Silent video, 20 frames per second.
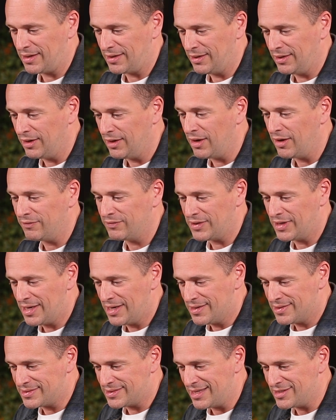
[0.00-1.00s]
loved
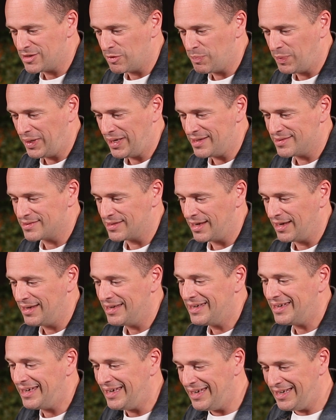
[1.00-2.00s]
said to Peter,
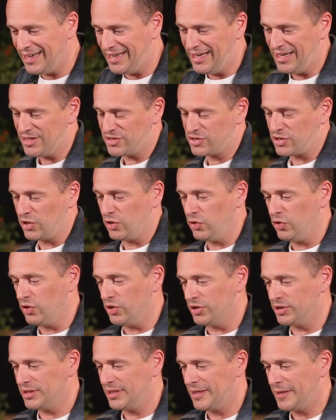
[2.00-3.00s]
'It is the
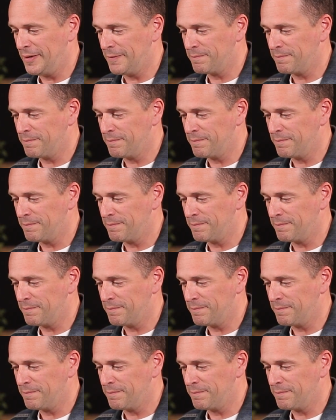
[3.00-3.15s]
Lord.'